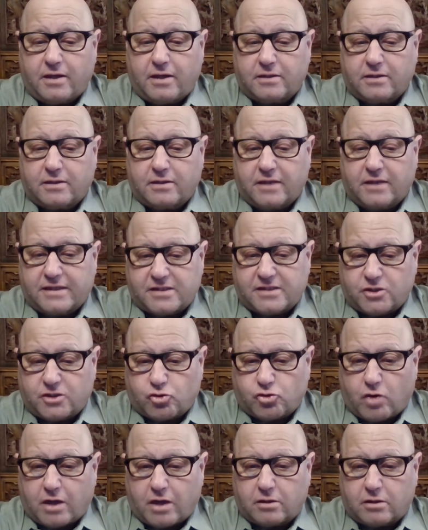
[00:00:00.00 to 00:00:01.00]
uh, less
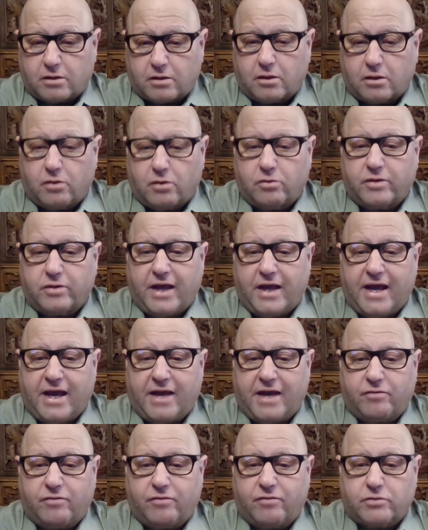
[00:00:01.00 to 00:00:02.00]
than truckload
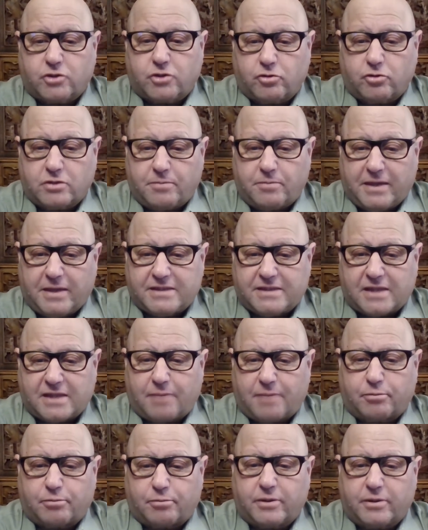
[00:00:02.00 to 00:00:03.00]
and return to base
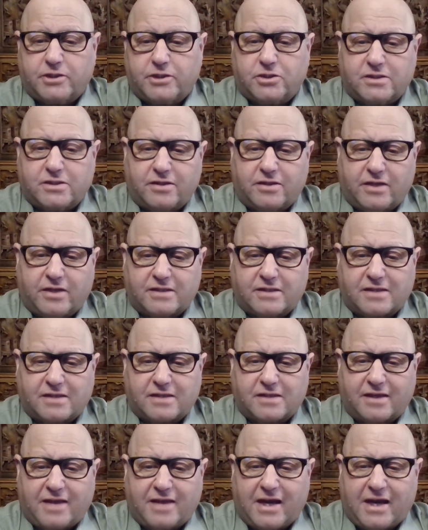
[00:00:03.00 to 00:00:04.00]
operations and things
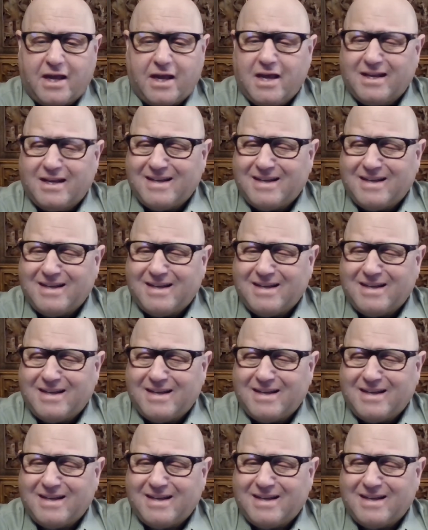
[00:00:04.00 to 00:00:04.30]
like that.